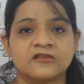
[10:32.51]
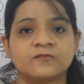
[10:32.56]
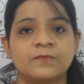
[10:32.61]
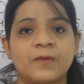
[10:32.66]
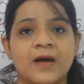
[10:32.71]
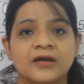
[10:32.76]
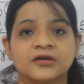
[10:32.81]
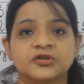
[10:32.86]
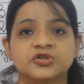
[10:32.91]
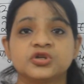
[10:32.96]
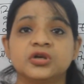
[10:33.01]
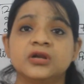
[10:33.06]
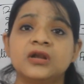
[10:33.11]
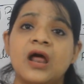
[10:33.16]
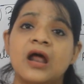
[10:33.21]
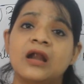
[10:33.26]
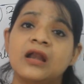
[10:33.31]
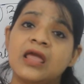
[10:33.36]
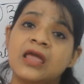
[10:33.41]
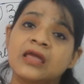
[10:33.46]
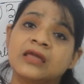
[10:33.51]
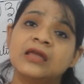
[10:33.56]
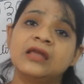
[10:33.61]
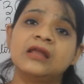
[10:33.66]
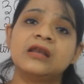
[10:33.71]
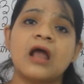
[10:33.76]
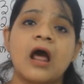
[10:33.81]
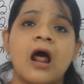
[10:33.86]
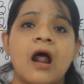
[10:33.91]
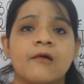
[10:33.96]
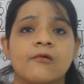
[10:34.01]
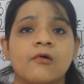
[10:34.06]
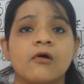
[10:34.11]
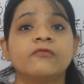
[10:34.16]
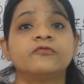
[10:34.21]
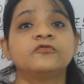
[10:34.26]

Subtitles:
expansion are